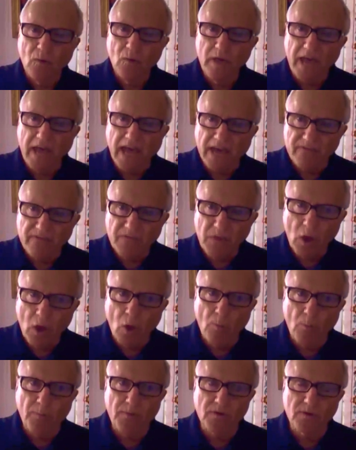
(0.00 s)
We have
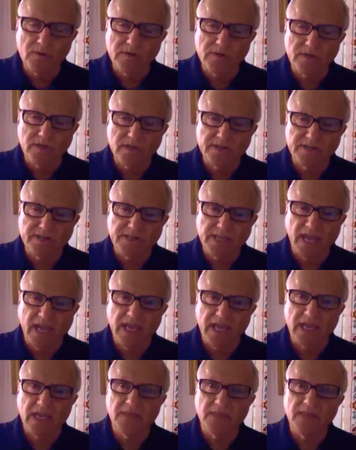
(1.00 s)
no personal
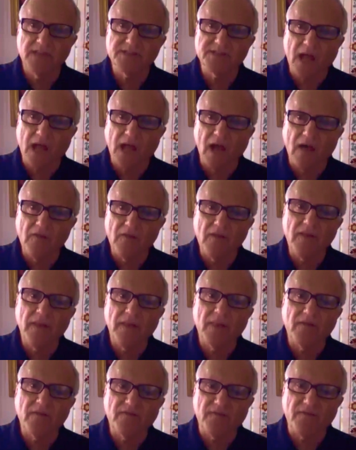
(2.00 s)
stake in this other
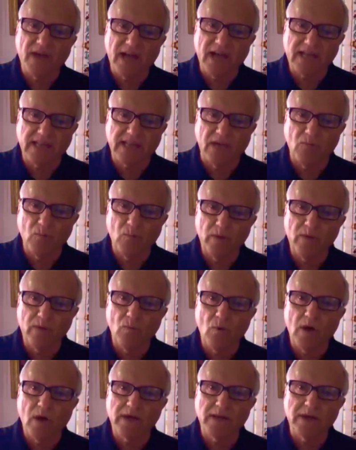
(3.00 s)
than the fact that we
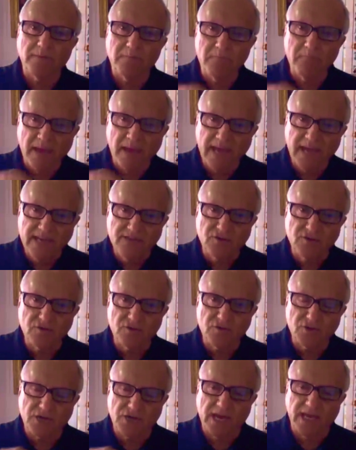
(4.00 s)
wanted
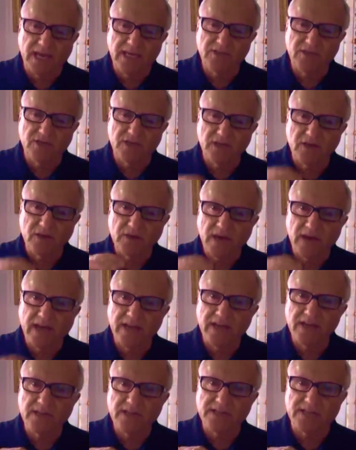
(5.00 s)
major change in the
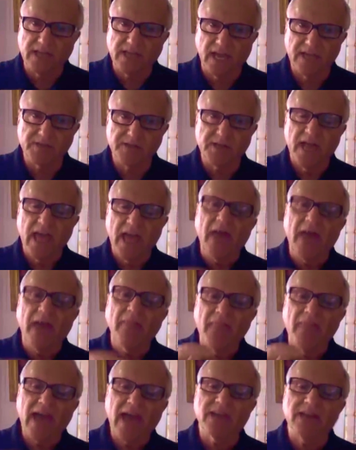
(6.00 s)
United States,
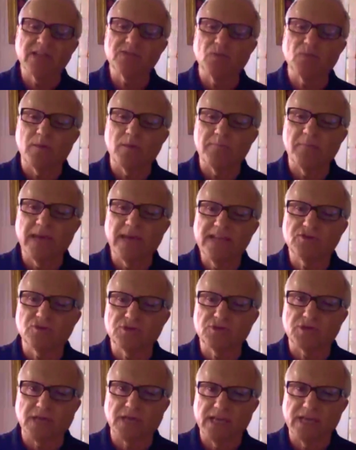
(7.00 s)
and that is what
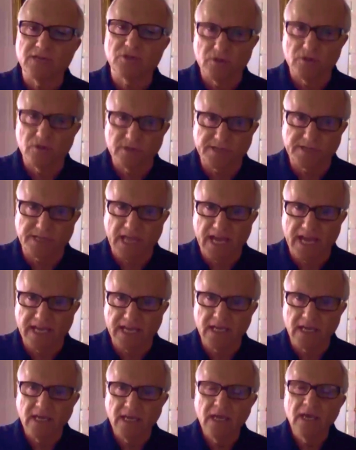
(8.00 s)
major change looks
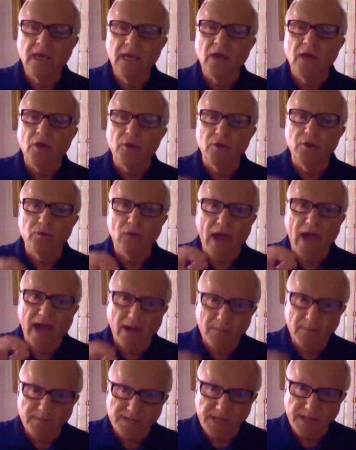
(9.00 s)
like. You
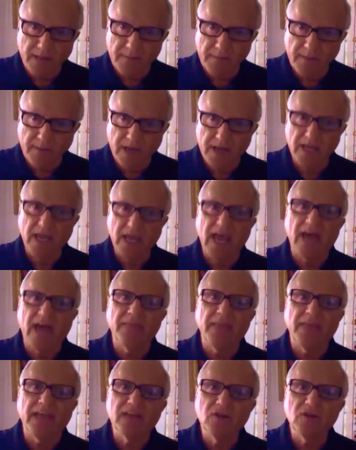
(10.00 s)
help somebody,
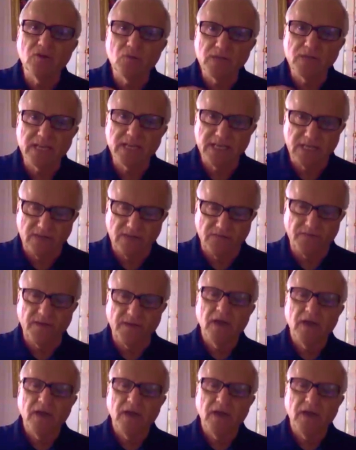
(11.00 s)
and then you leave.